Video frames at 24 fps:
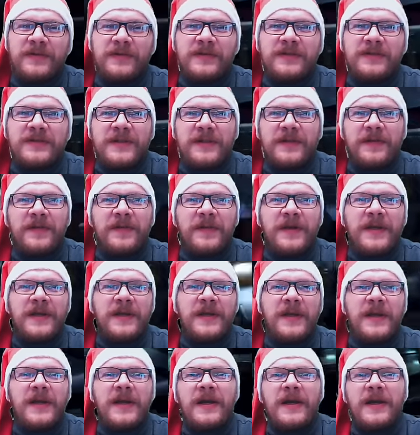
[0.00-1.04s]
2 is level
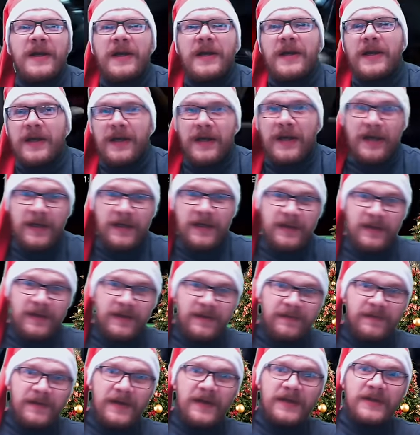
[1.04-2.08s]
3. And the
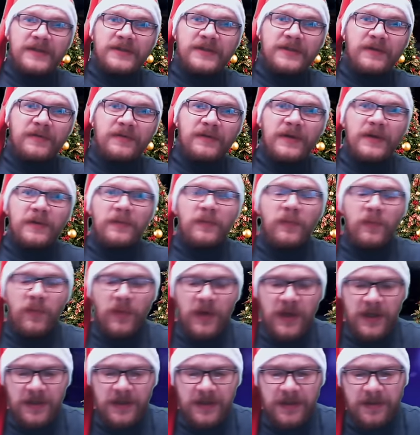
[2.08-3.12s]
fight is over in
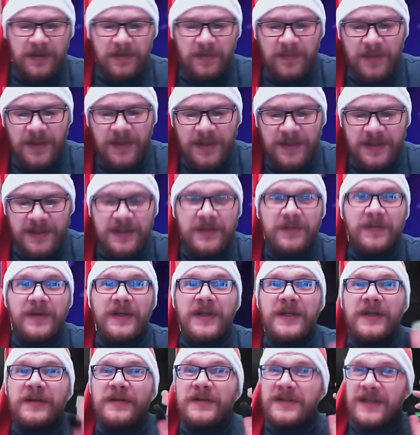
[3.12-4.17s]
1 minute and
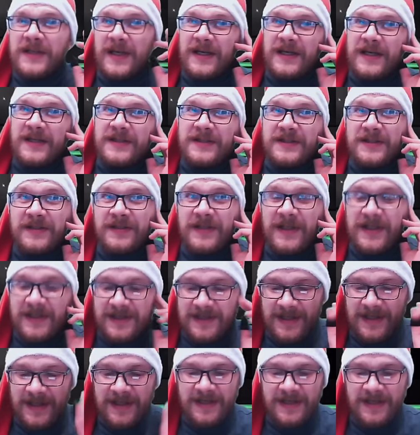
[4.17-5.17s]
22 seconds. So that's not